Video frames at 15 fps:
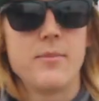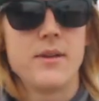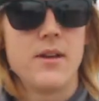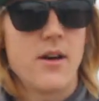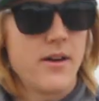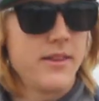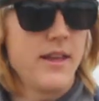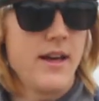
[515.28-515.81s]

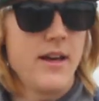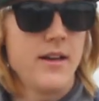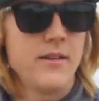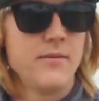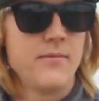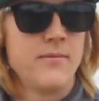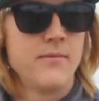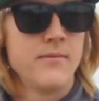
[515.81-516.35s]
beyond that.
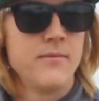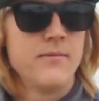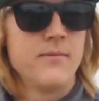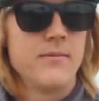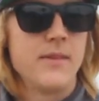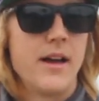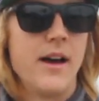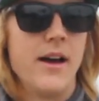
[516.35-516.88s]

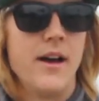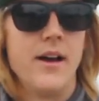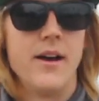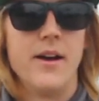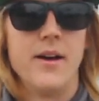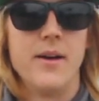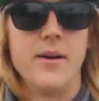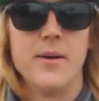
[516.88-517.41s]

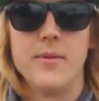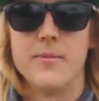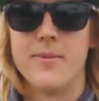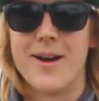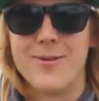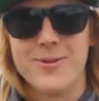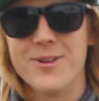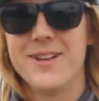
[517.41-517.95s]

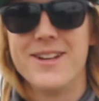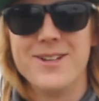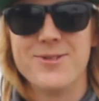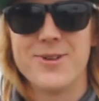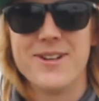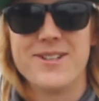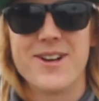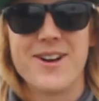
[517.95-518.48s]
I really
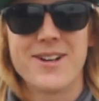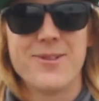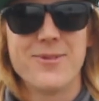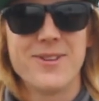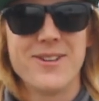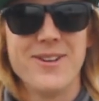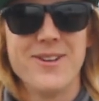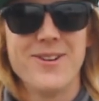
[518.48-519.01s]
enjoyed talking
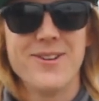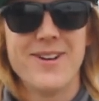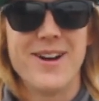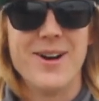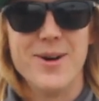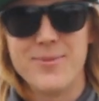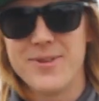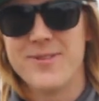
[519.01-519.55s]
with you. I
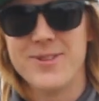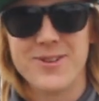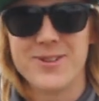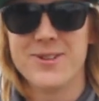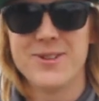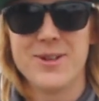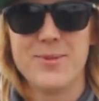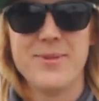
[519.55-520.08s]
hope you learned
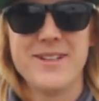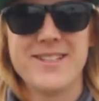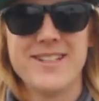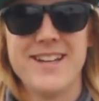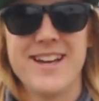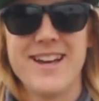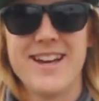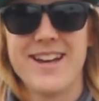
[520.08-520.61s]
a little bit
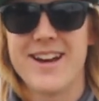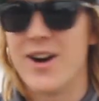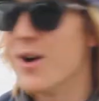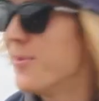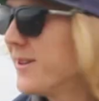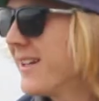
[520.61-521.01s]
today. I hope you